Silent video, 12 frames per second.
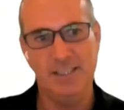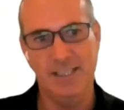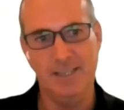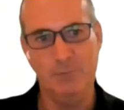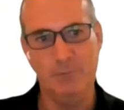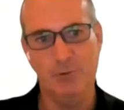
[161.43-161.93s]

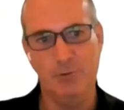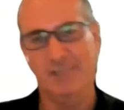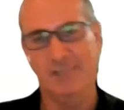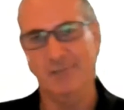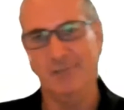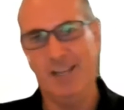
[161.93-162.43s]
good
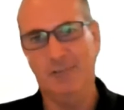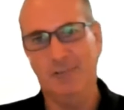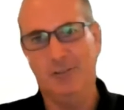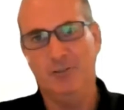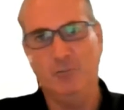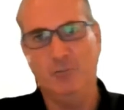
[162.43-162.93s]

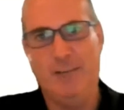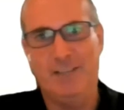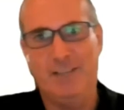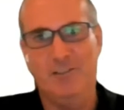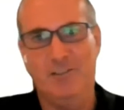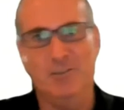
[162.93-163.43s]
agricultural
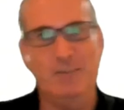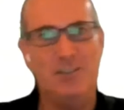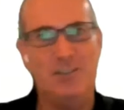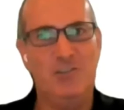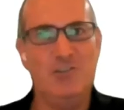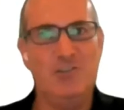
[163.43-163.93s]
practice as much
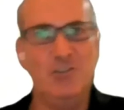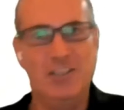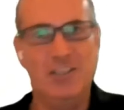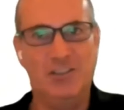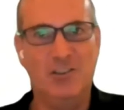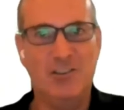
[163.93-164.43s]
as new
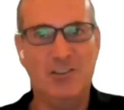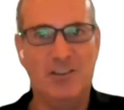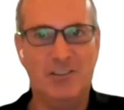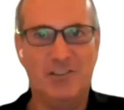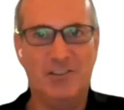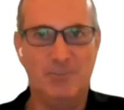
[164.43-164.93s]
technology. I
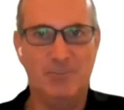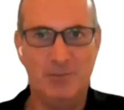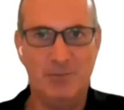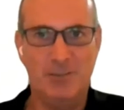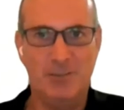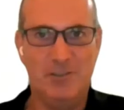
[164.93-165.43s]
think sometimes
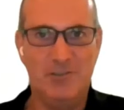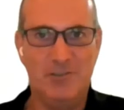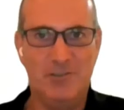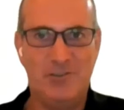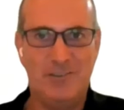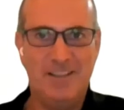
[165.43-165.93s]
we get
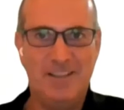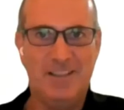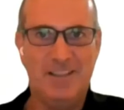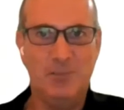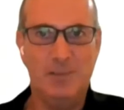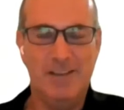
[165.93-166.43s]
a
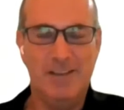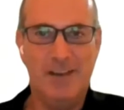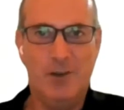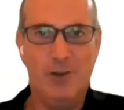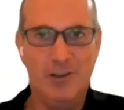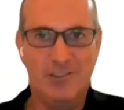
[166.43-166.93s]
little bit, our
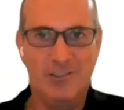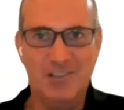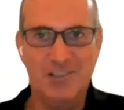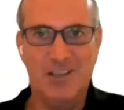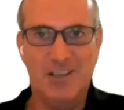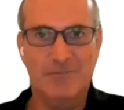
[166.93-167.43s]
eyes glaze
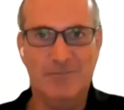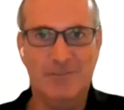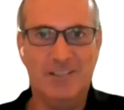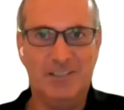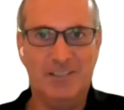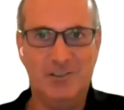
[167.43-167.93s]
over with
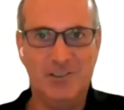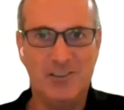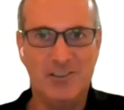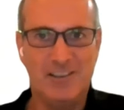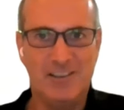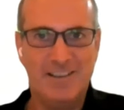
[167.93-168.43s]

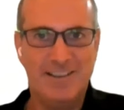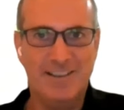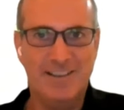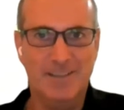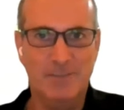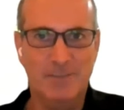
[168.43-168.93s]
technology,
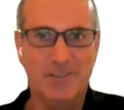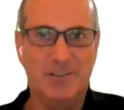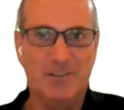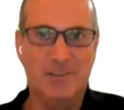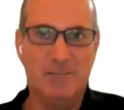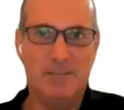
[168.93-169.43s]
and so
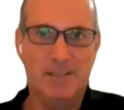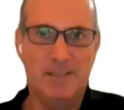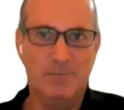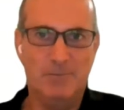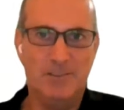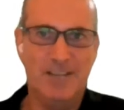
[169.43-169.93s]
it
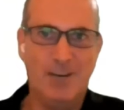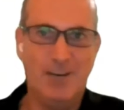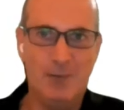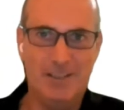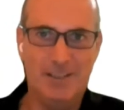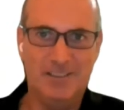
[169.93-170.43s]
becomes a tail
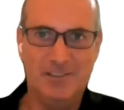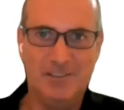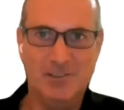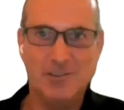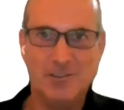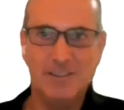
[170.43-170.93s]
wagging the
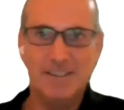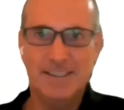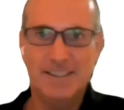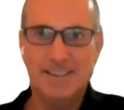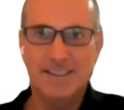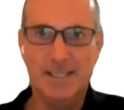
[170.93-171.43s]
dog.
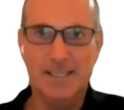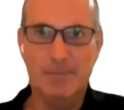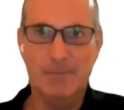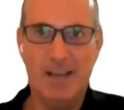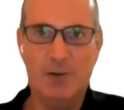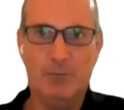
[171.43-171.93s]

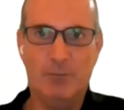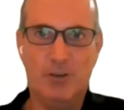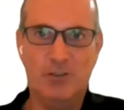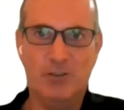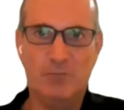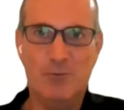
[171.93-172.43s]
Our approach
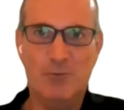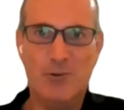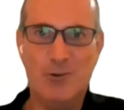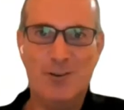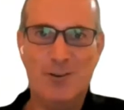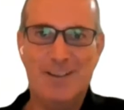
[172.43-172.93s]
is
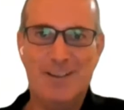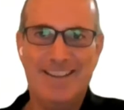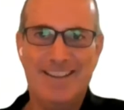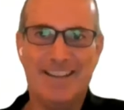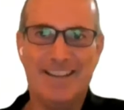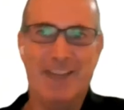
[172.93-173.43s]
more,
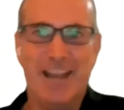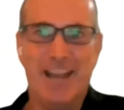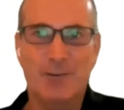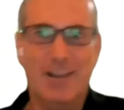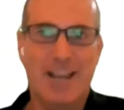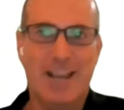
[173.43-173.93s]
you know,
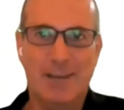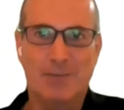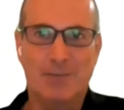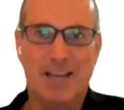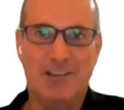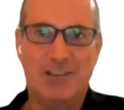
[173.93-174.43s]
how do
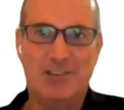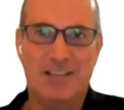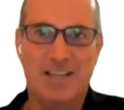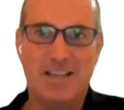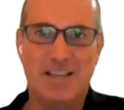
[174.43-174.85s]
we actually,